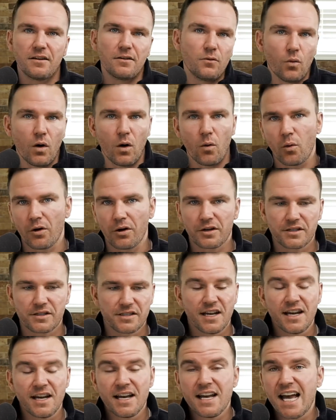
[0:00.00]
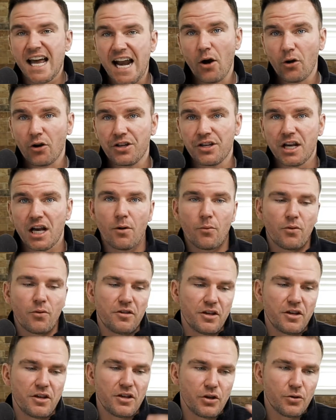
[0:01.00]
what works, and can you come up
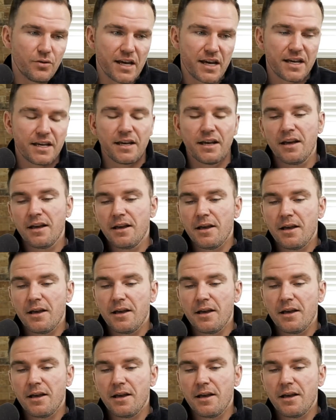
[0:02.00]
with a unique,